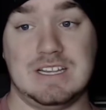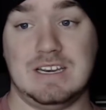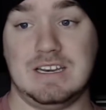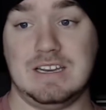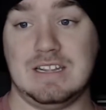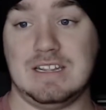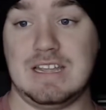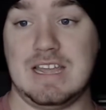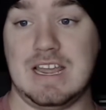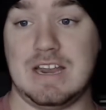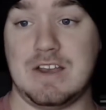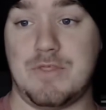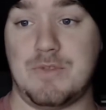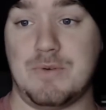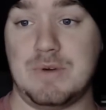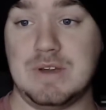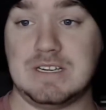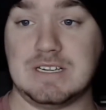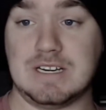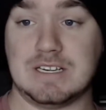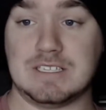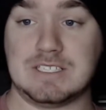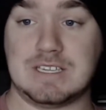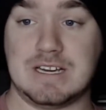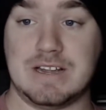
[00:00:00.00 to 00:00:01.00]
He had 3
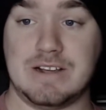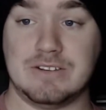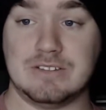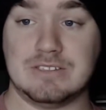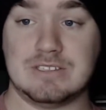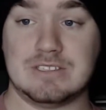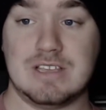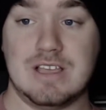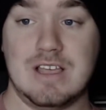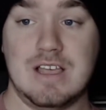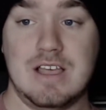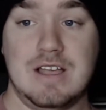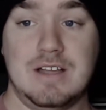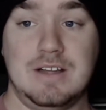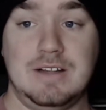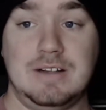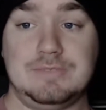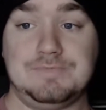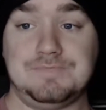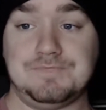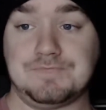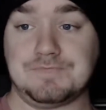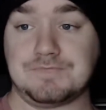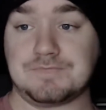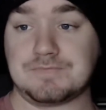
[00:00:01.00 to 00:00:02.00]
touchdowns.
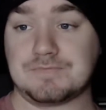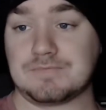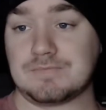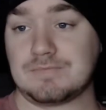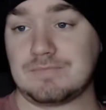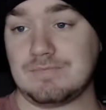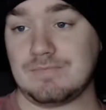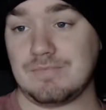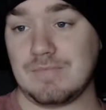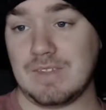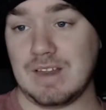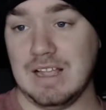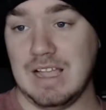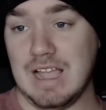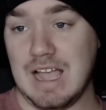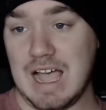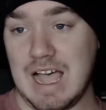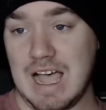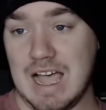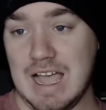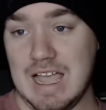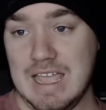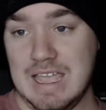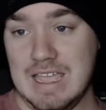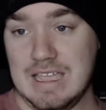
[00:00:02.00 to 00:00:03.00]

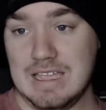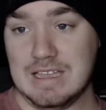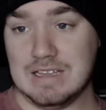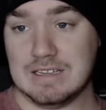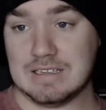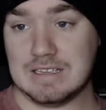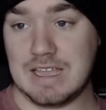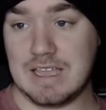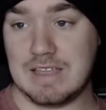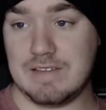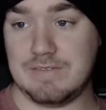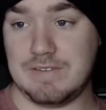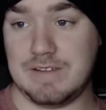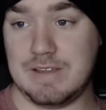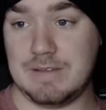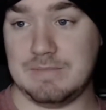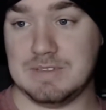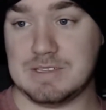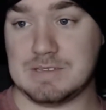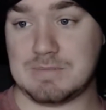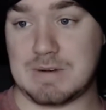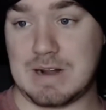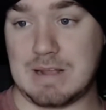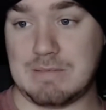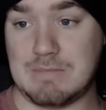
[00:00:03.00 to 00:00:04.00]
I gave him,
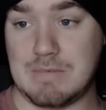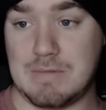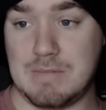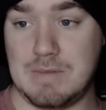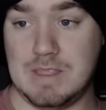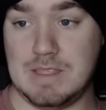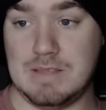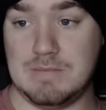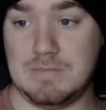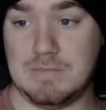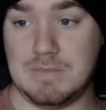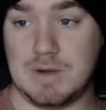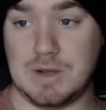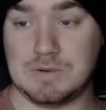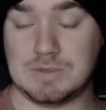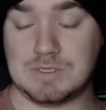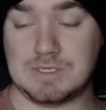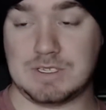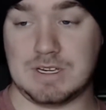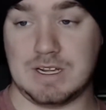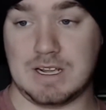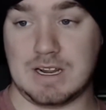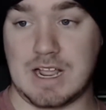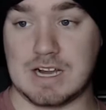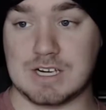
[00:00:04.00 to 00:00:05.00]
this would probably be the
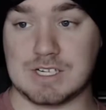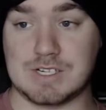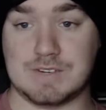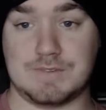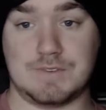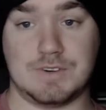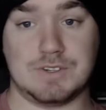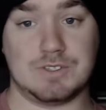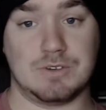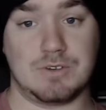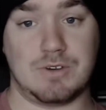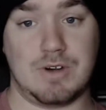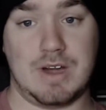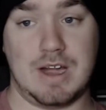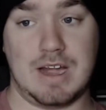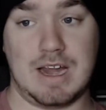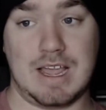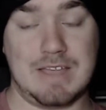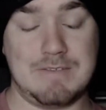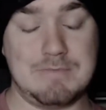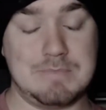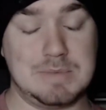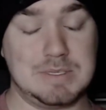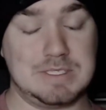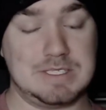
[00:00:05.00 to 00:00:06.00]
most controversial grade, I
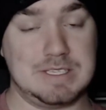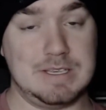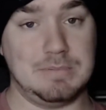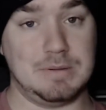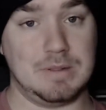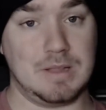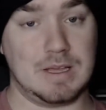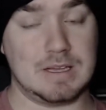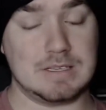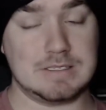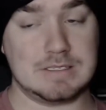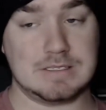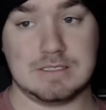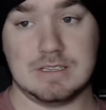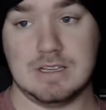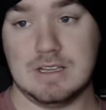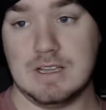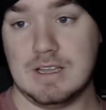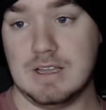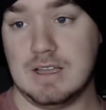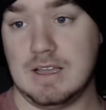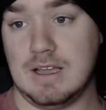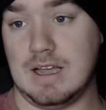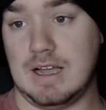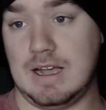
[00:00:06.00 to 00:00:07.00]
gave him a C+.
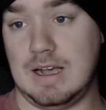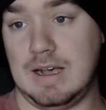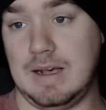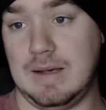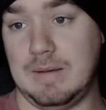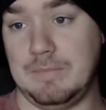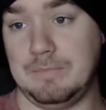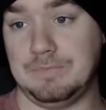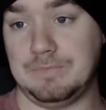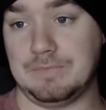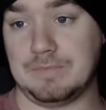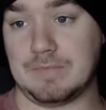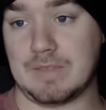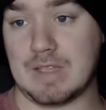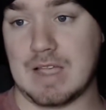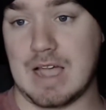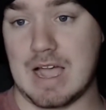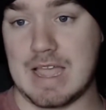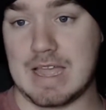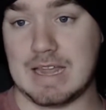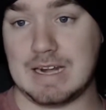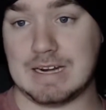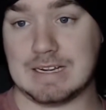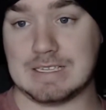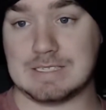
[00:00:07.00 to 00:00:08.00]
I
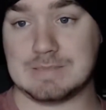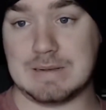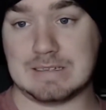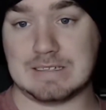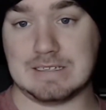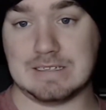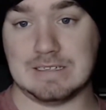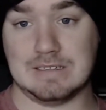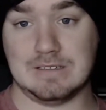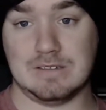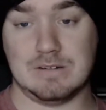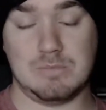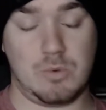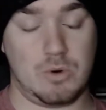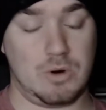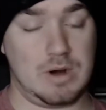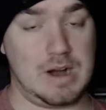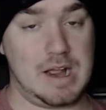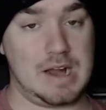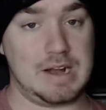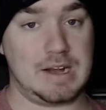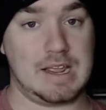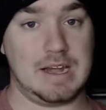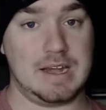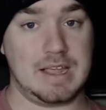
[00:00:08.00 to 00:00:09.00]
had expected a little more
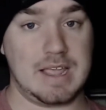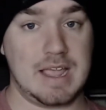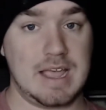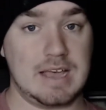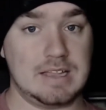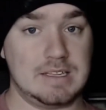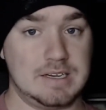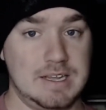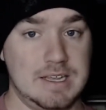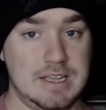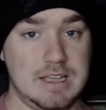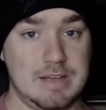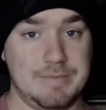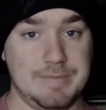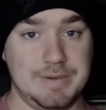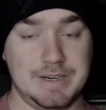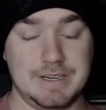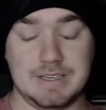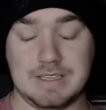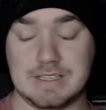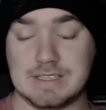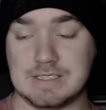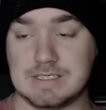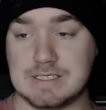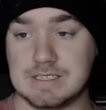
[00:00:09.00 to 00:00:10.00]
out of Kenny Galladay coming
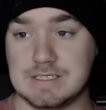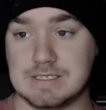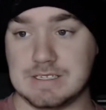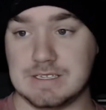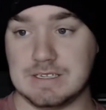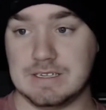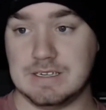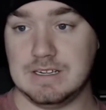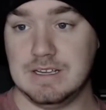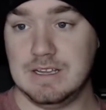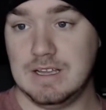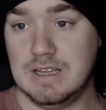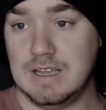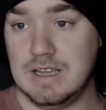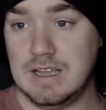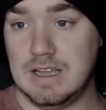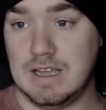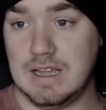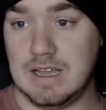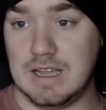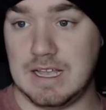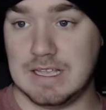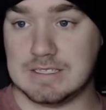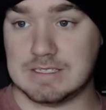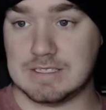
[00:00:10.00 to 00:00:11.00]
into the season
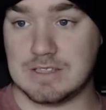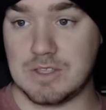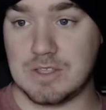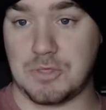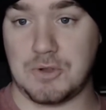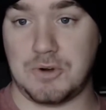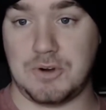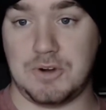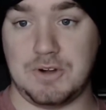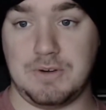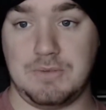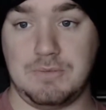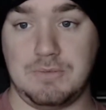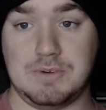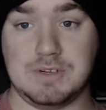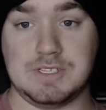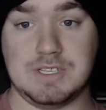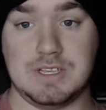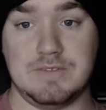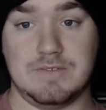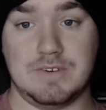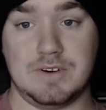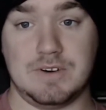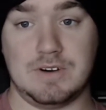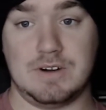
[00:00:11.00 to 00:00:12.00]
as the 3rd
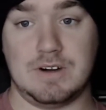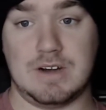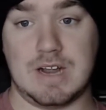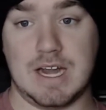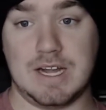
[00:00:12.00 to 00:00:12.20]
receiver.